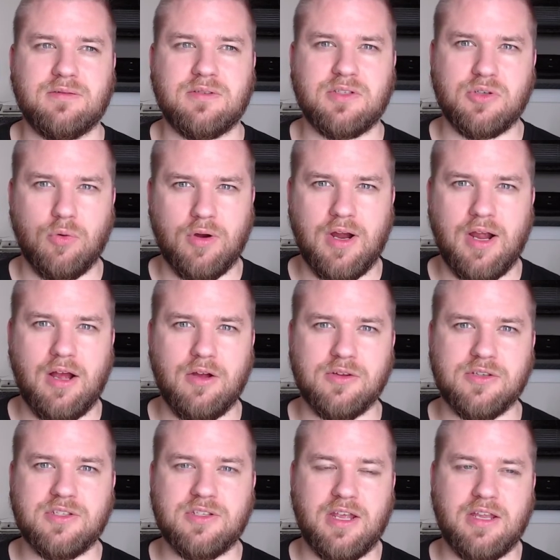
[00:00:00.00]

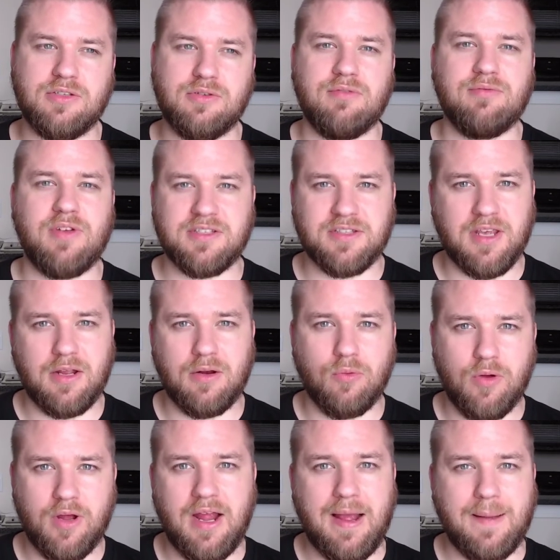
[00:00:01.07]
storehouse and to investigate
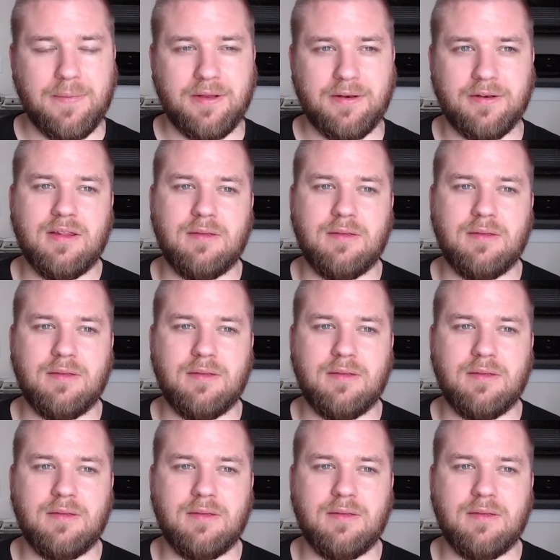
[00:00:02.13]
what happened.